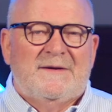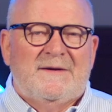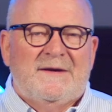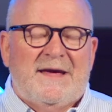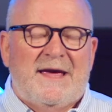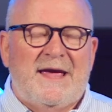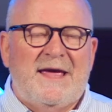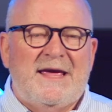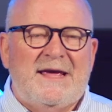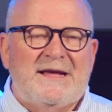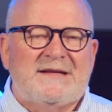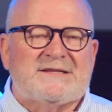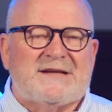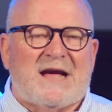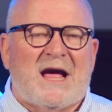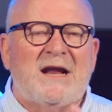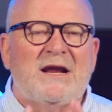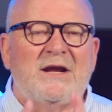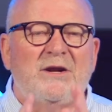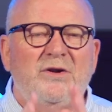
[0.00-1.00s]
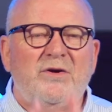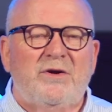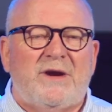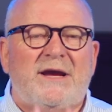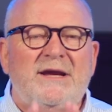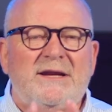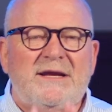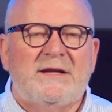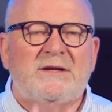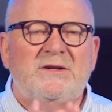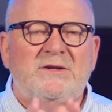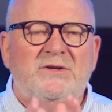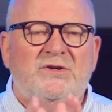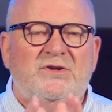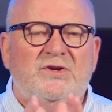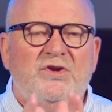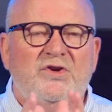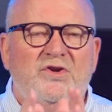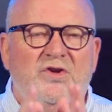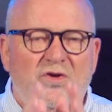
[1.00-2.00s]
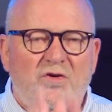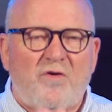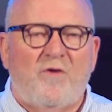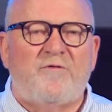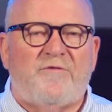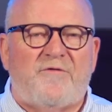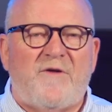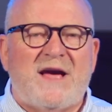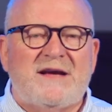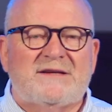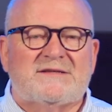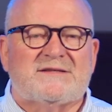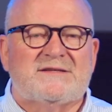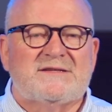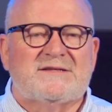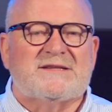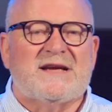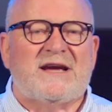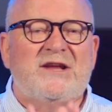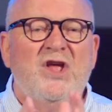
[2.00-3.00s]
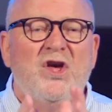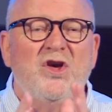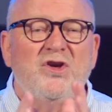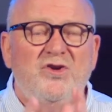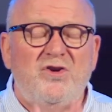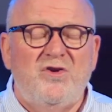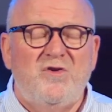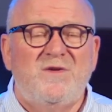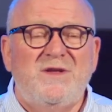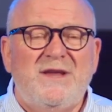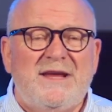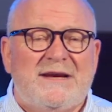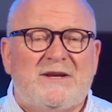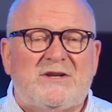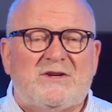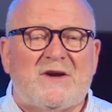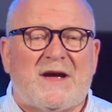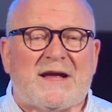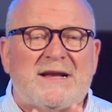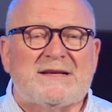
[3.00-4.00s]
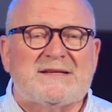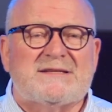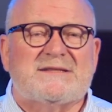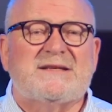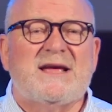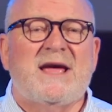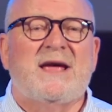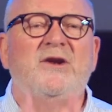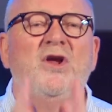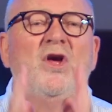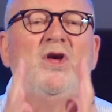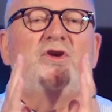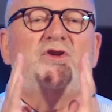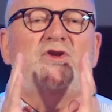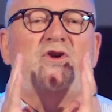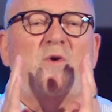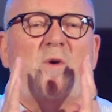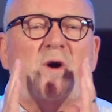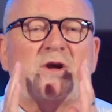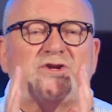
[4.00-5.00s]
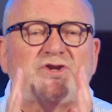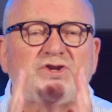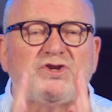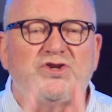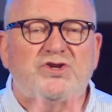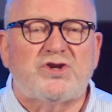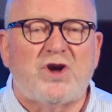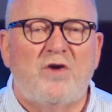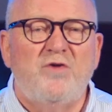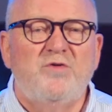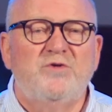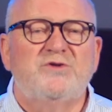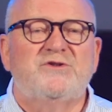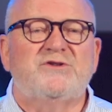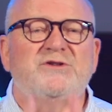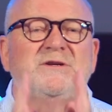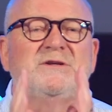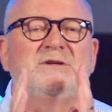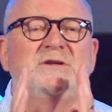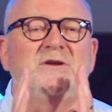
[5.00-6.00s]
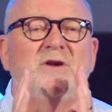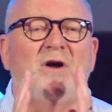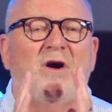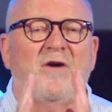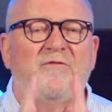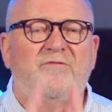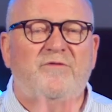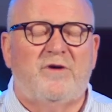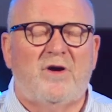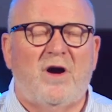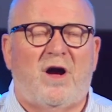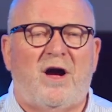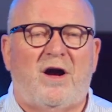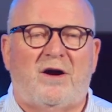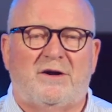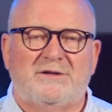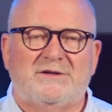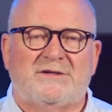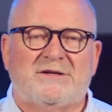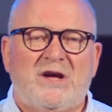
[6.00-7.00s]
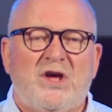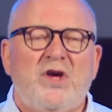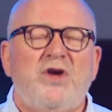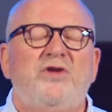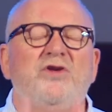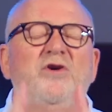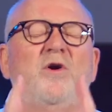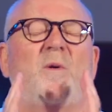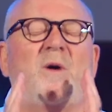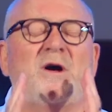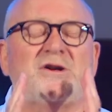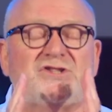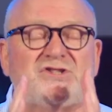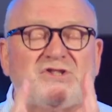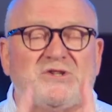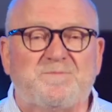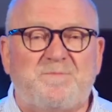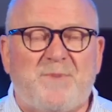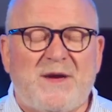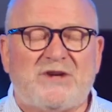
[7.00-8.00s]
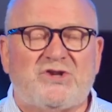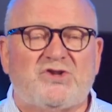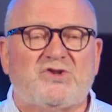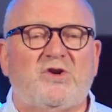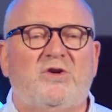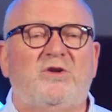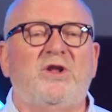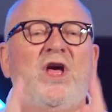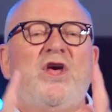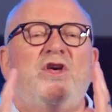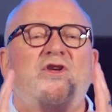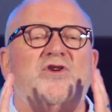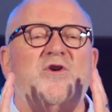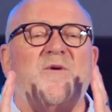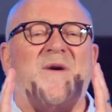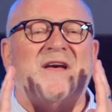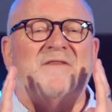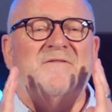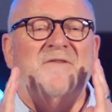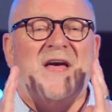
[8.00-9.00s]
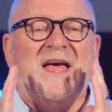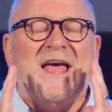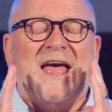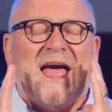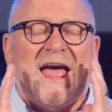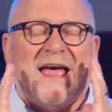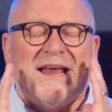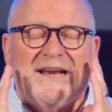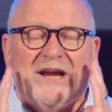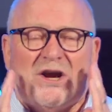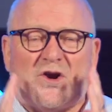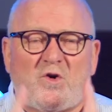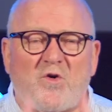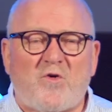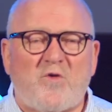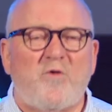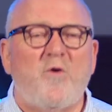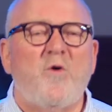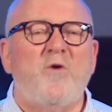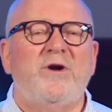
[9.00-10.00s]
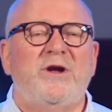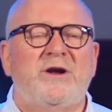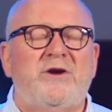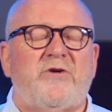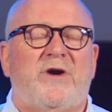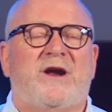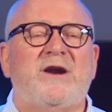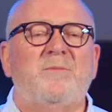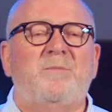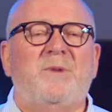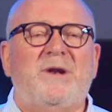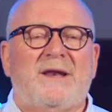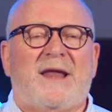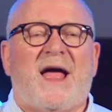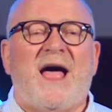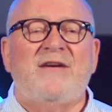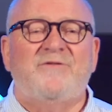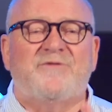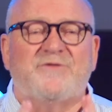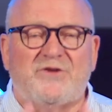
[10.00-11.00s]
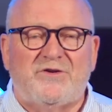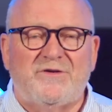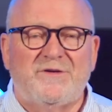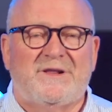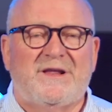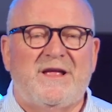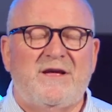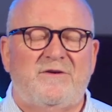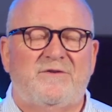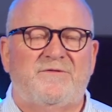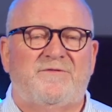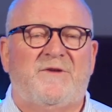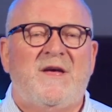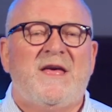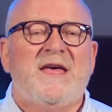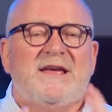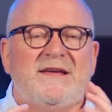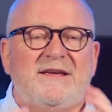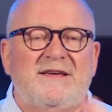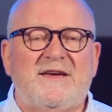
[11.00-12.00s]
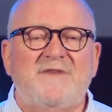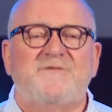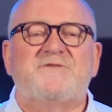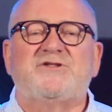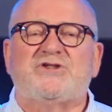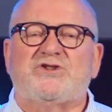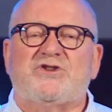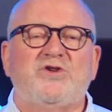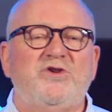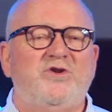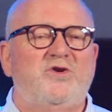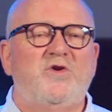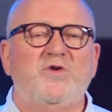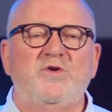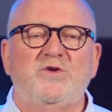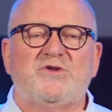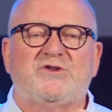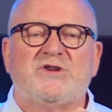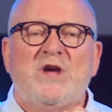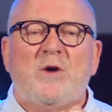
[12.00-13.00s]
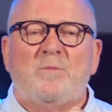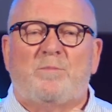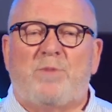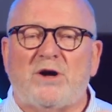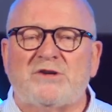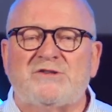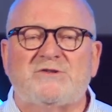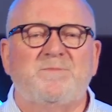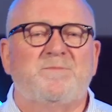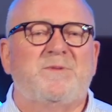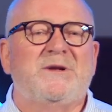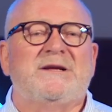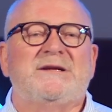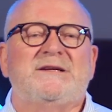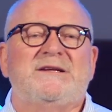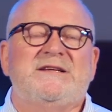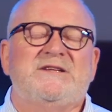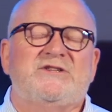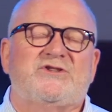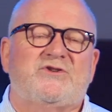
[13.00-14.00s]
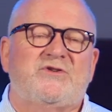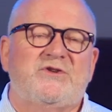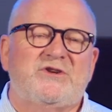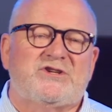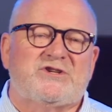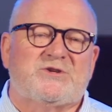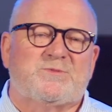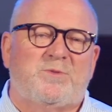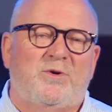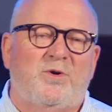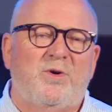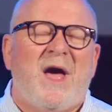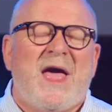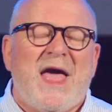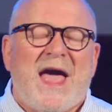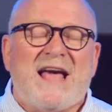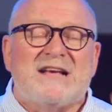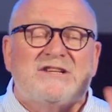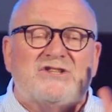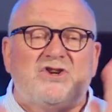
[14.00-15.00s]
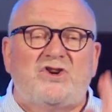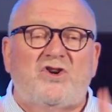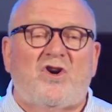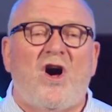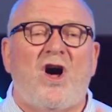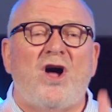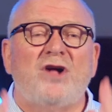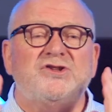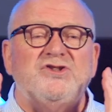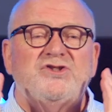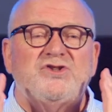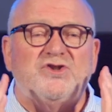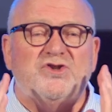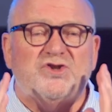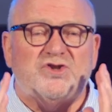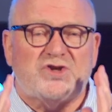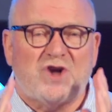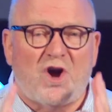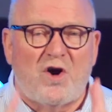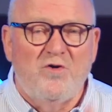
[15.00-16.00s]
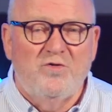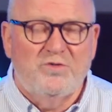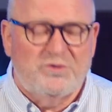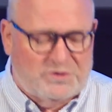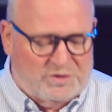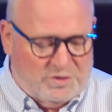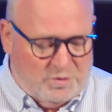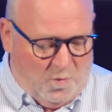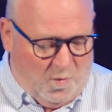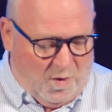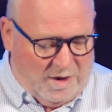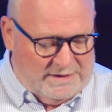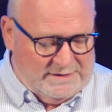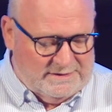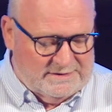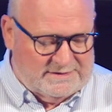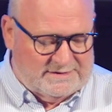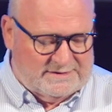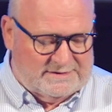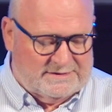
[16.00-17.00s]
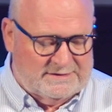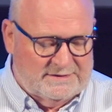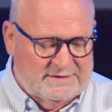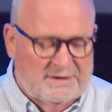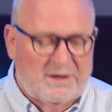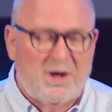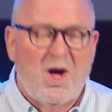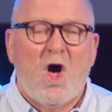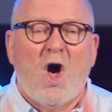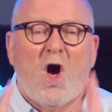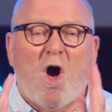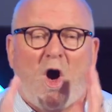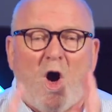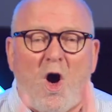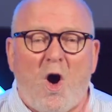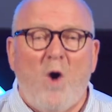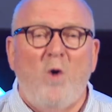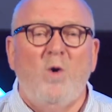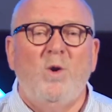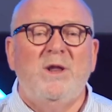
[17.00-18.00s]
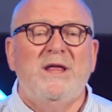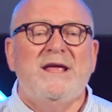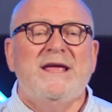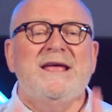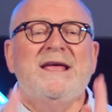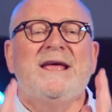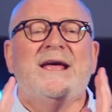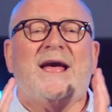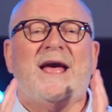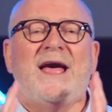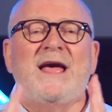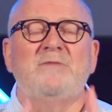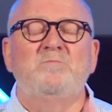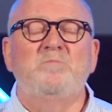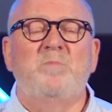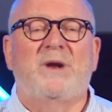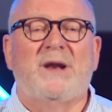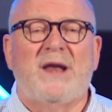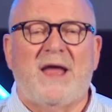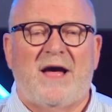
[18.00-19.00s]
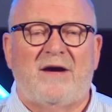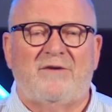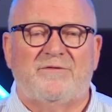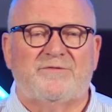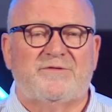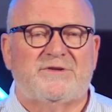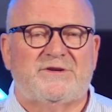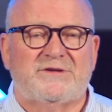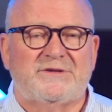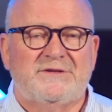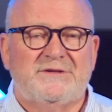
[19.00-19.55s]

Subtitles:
He's kind of looking into your face and saying, you need to understand you are chosen of God. You are special. You have an incredible life to live, gifts to use, possibilities to explore. As God's chosen ones, holy and beloved,